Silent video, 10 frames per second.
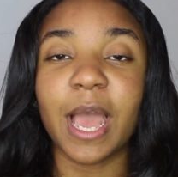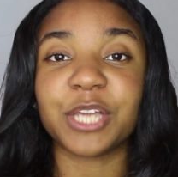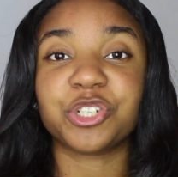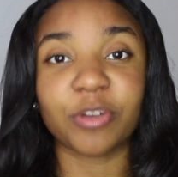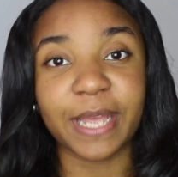
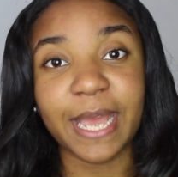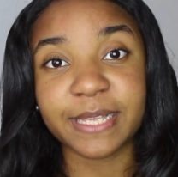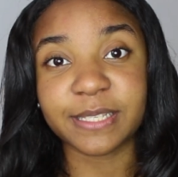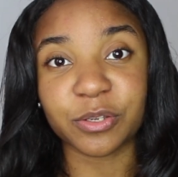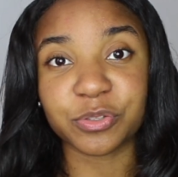a straight
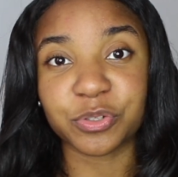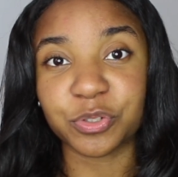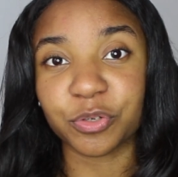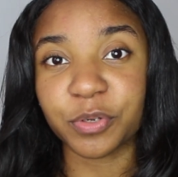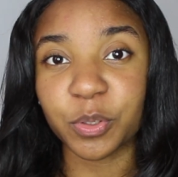hairstyles
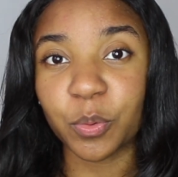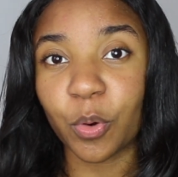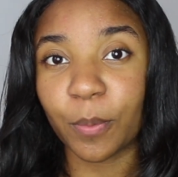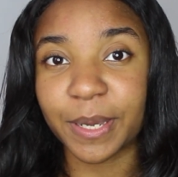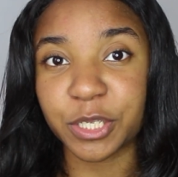tutorial
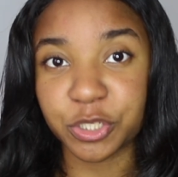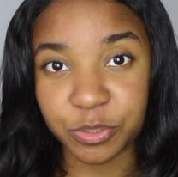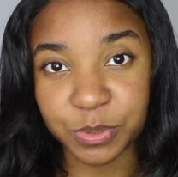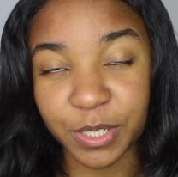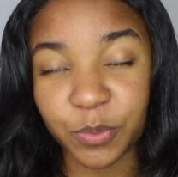on my
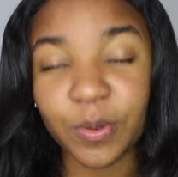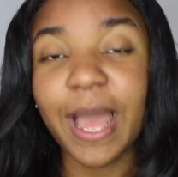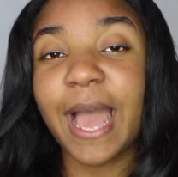YouTube channel,